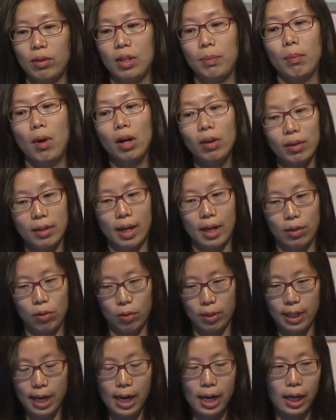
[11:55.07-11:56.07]
democratize
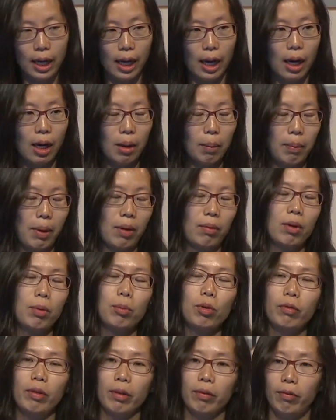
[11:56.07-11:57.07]
your data by
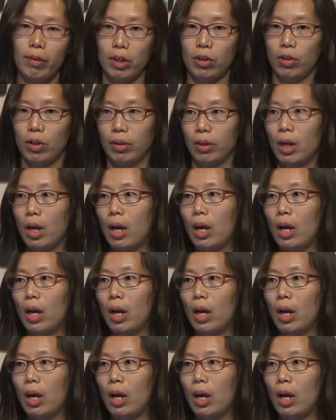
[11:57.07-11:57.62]
removing friction.